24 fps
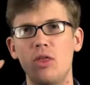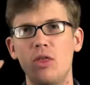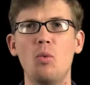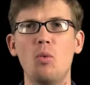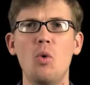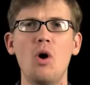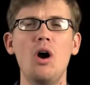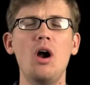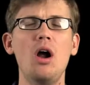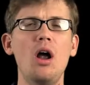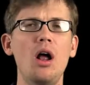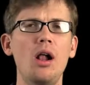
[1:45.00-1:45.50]
The
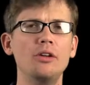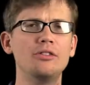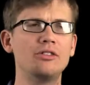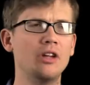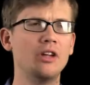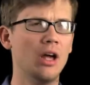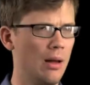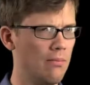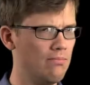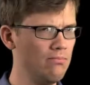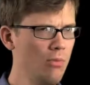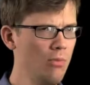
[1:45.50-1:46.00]
world's
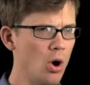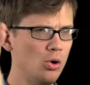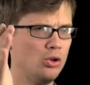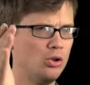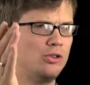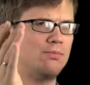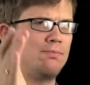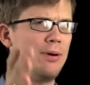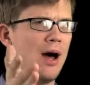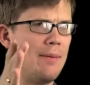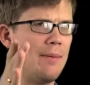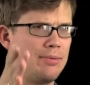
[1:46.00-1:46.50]

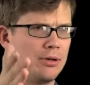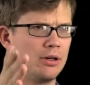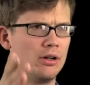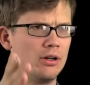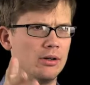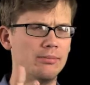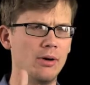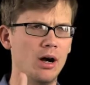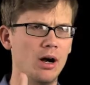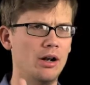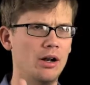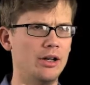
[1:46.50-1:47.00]
most popular
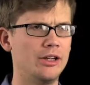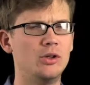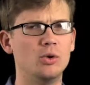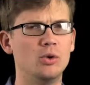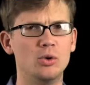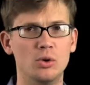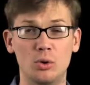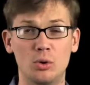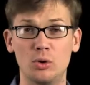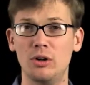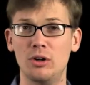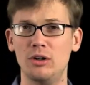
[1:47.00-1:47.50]

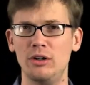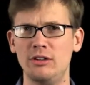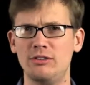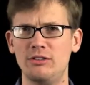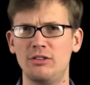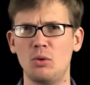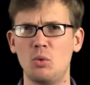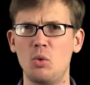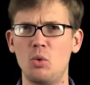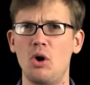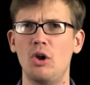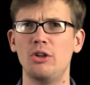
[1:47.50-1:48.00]
molecule, or at least
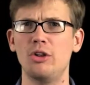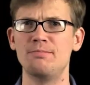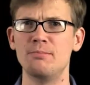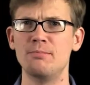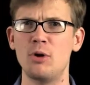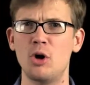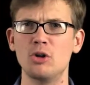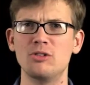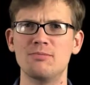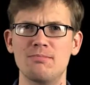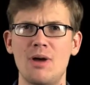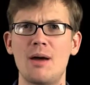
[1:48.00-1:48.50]
the world's
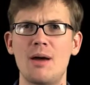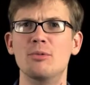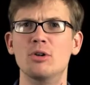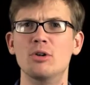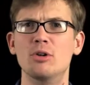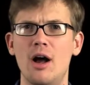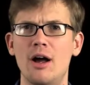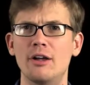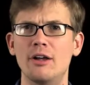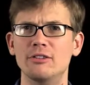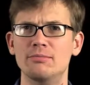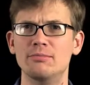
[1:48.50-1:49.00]
most
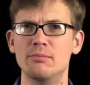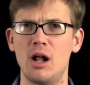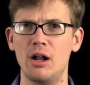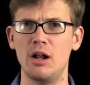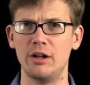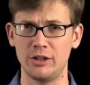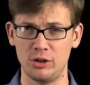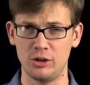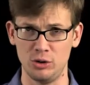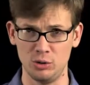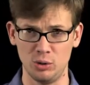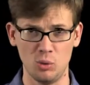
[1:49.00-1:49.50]
memorized
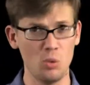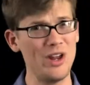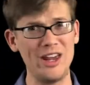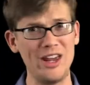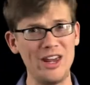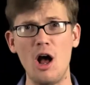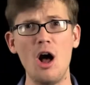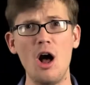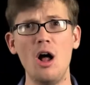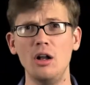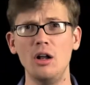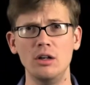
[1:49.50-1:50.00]
molecule. We
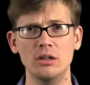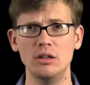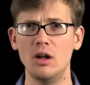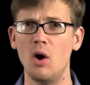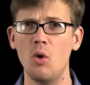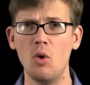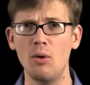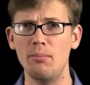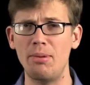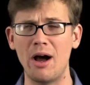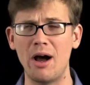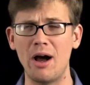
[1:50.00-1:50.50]
all
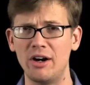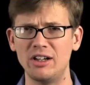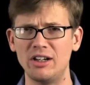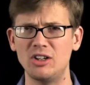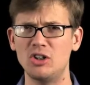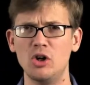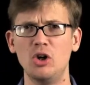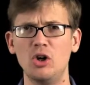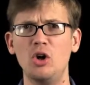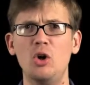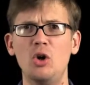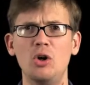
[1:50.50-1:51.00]
know about it.
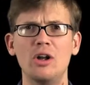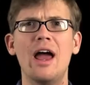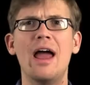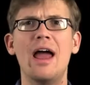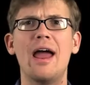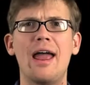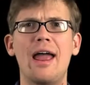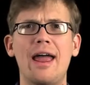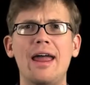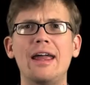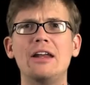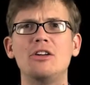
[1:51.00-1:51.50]
Good old
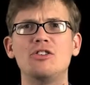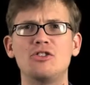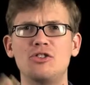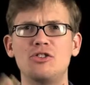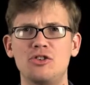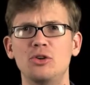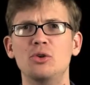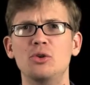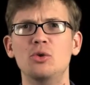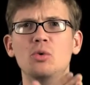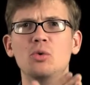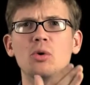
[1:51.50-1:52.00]

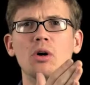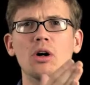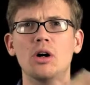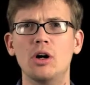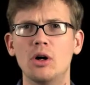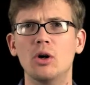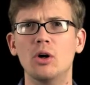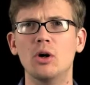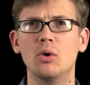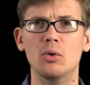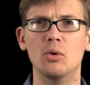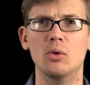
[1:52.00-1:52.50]

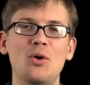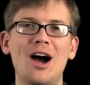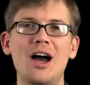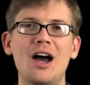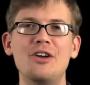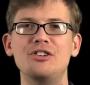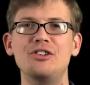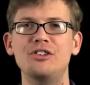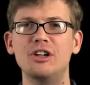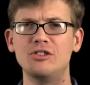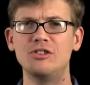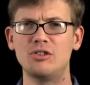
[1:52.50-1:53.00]
H2O. Two
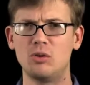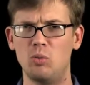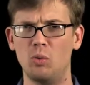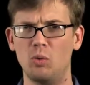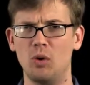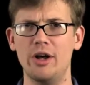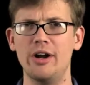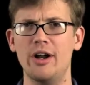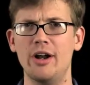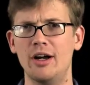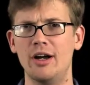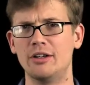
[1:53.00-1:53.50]
hydrogens,
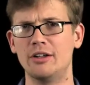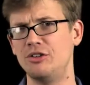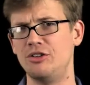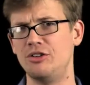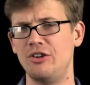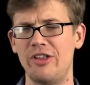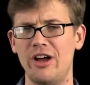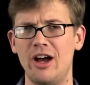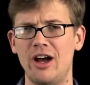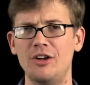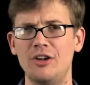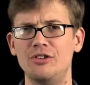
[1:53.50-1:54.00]
one
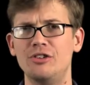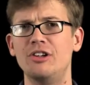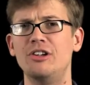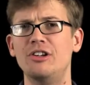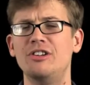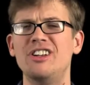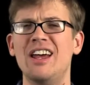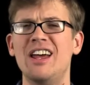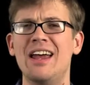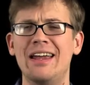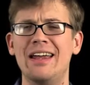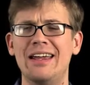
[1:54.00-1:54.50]
oxygen. The
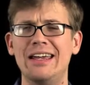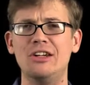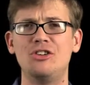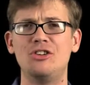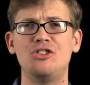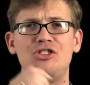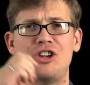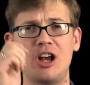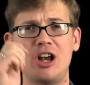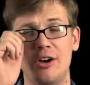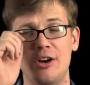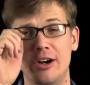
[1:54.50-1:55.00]
hydrogens each
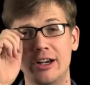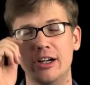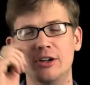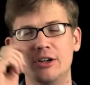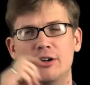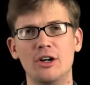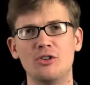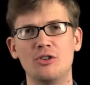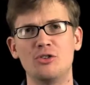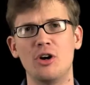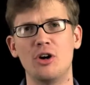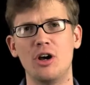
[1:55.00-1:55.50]
sharing an
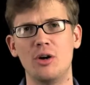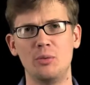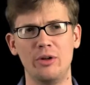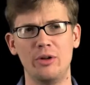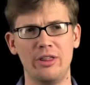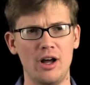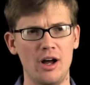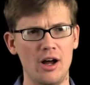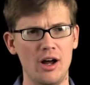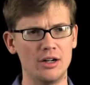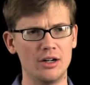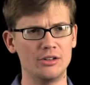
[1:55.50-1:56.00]
electron
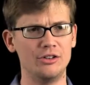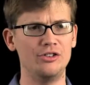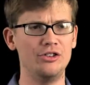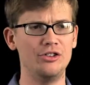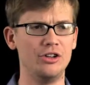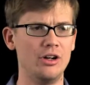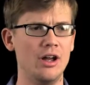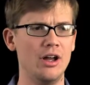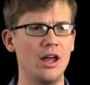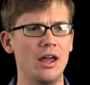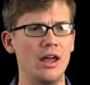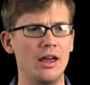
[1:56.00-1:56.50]
with
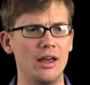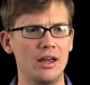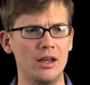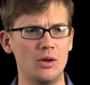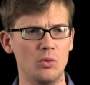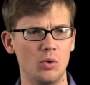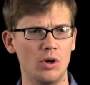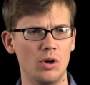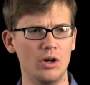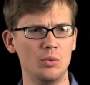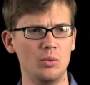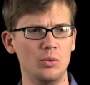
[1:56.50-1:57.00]
oxygen
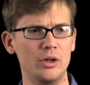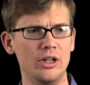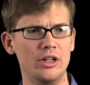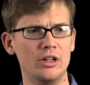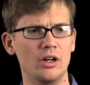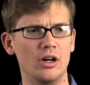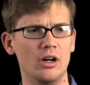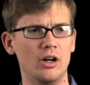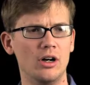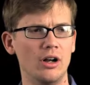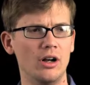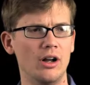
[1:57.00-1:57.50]
in what we
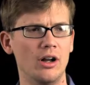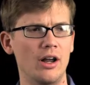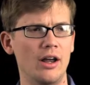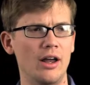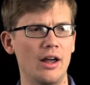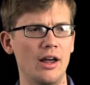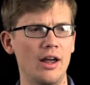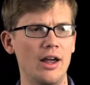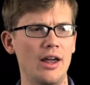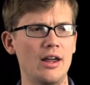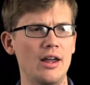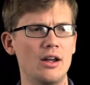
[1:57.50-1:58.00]
call
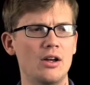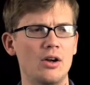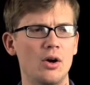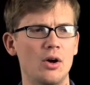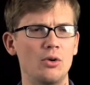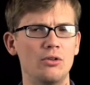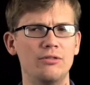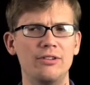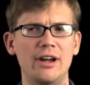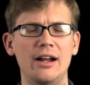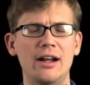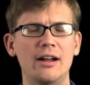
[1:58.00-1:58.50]
a
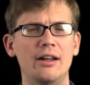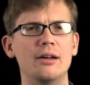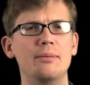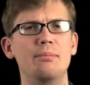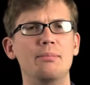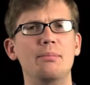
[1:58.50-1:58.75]
covalent